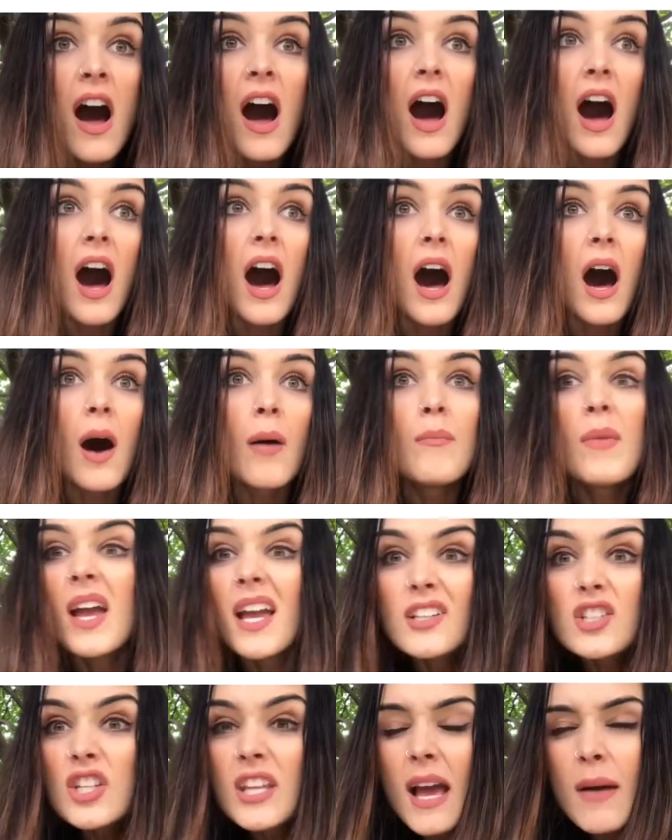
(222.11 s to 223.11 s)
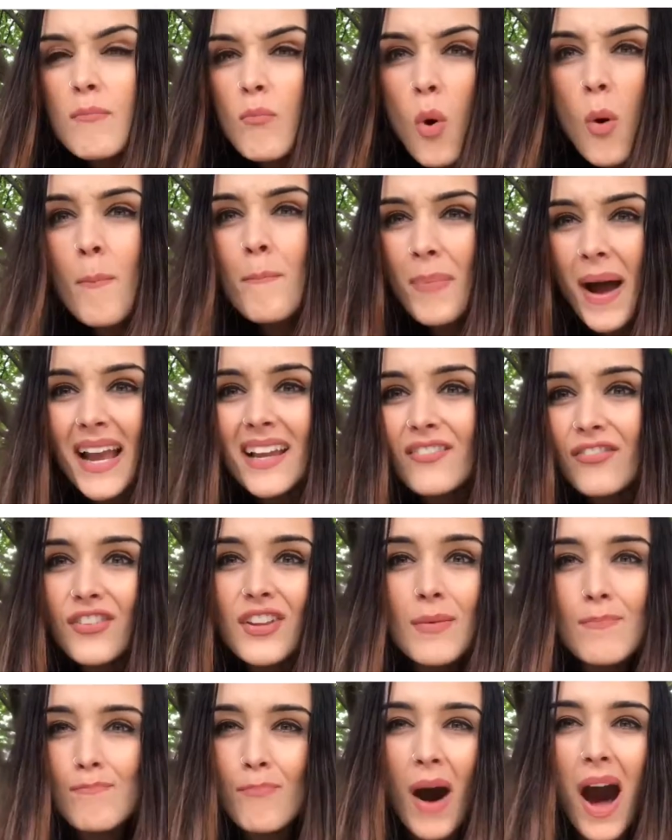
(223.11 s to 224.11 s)
and you get more bang for
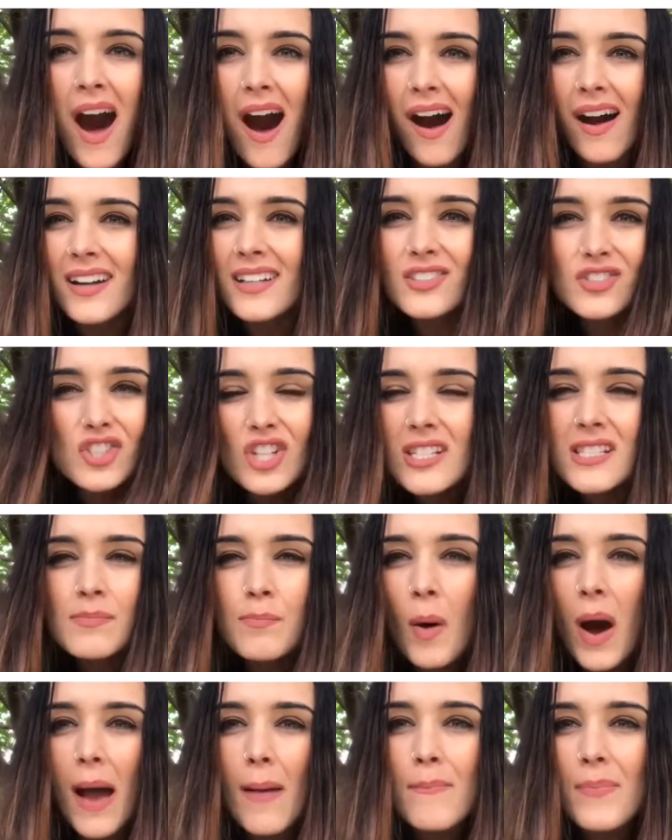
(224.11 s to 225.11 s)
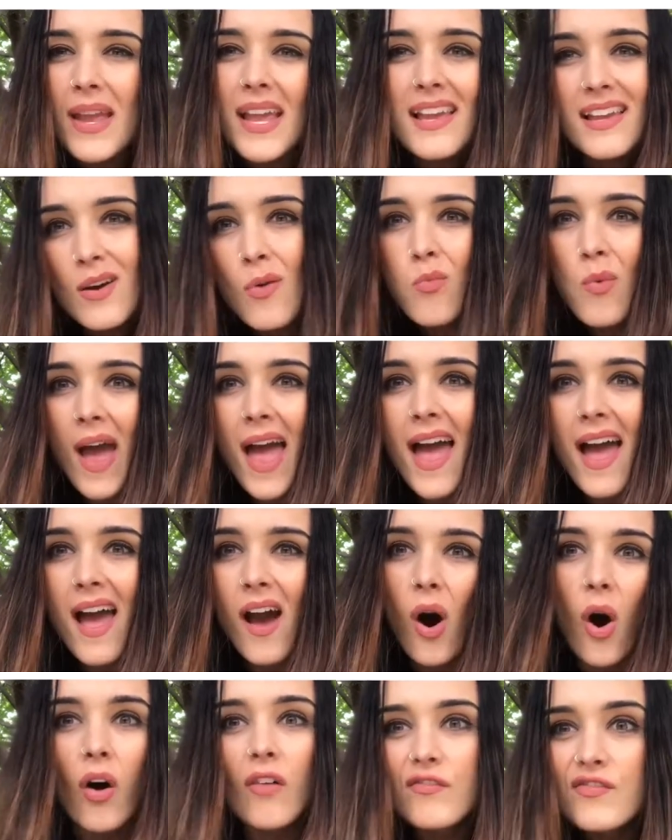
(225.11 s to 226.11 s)
your buck just by being aware
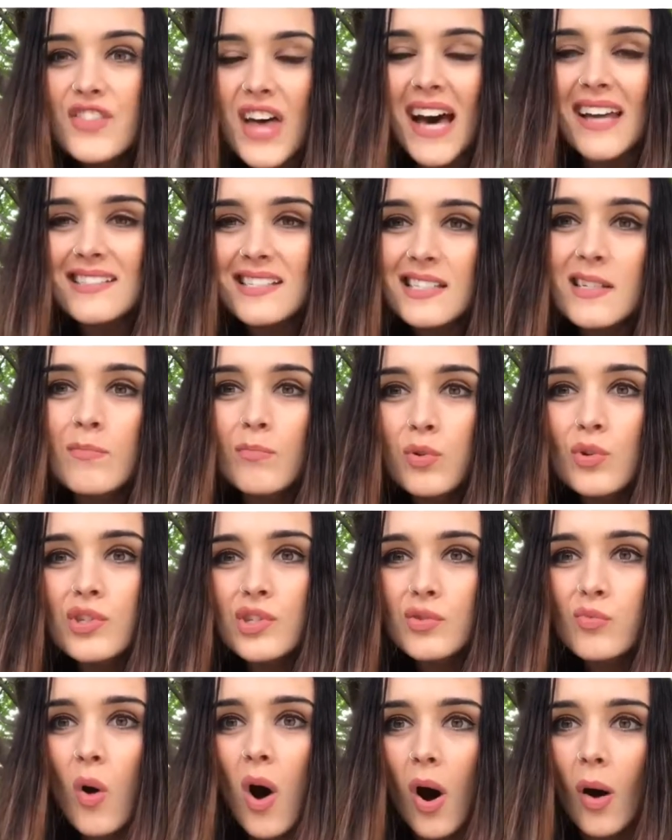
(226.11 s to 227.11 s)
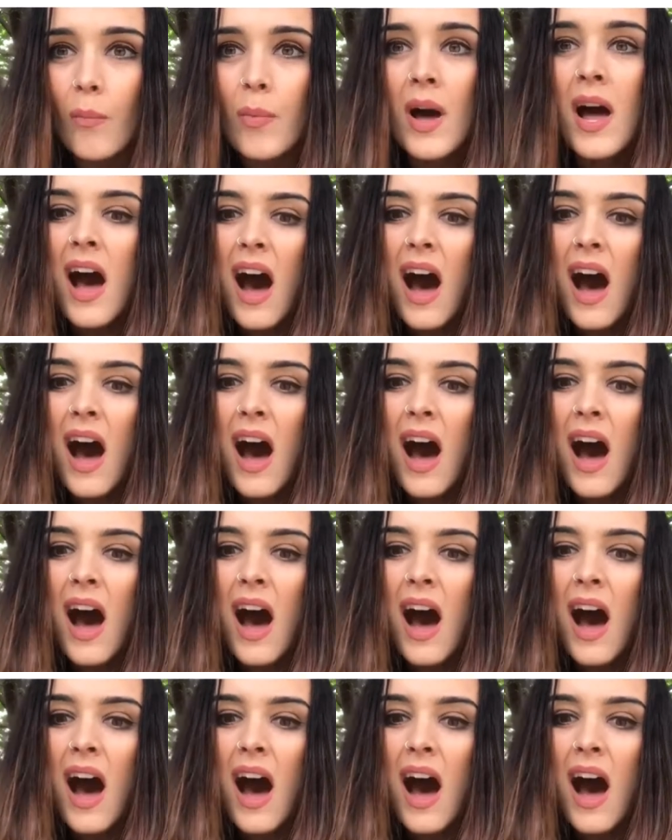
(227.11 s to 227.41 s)
of that simple swap.